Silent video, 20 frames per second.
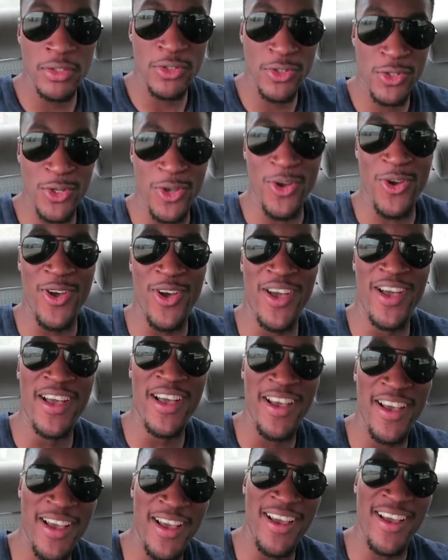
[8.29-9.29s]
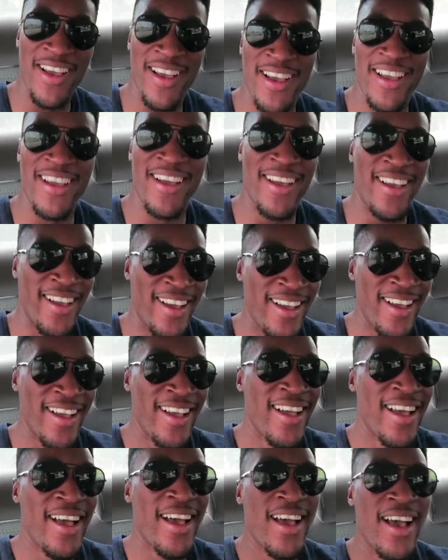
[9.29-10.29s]
So,
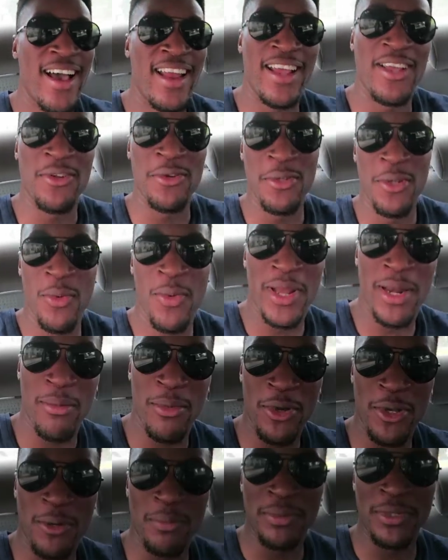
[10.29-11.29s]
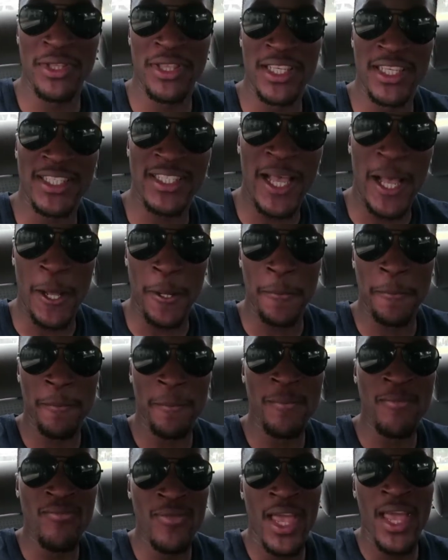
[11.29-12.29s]
and I don't know when I'm going to put this out.
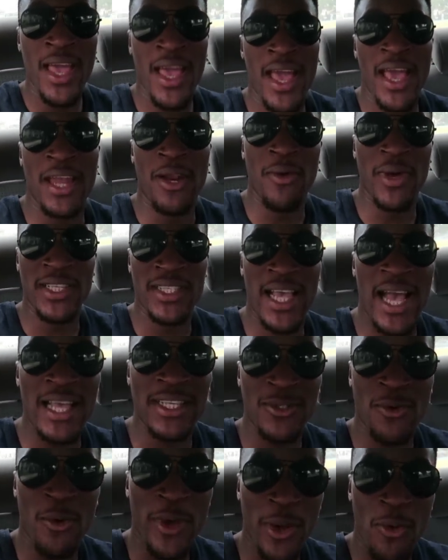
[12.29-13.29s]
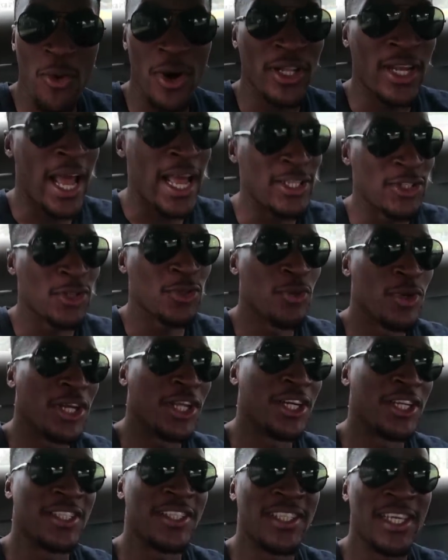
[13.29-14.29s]
Anyways, guys, quick one. I just
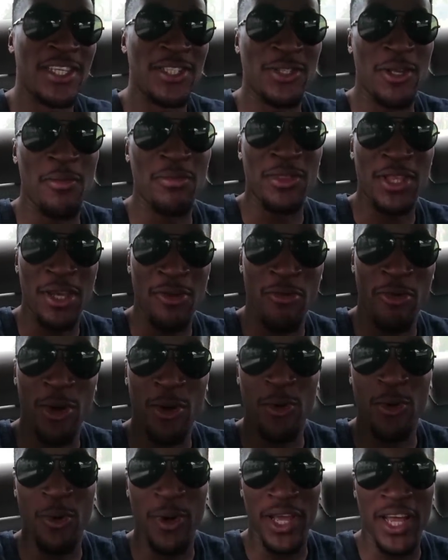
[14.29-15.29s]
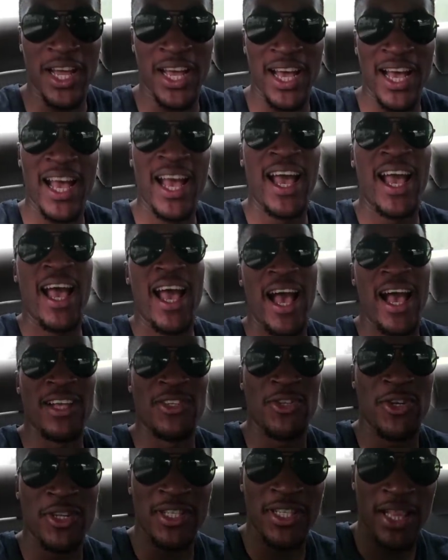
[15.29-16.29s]
wanted to say something real quick
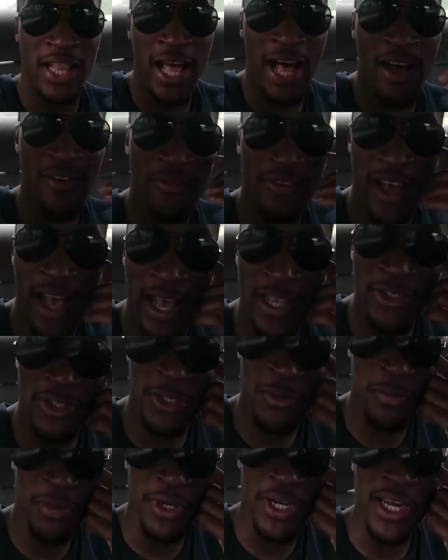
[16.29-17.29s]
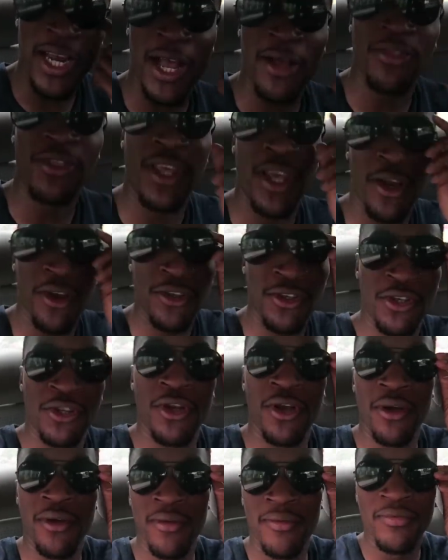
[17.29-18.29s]
and just laugh and just put it out there, you
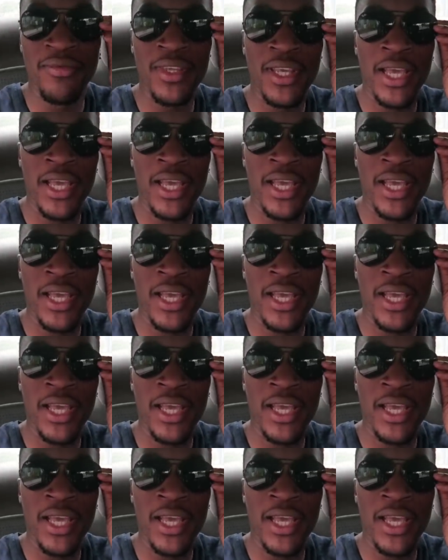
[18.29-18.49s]
know?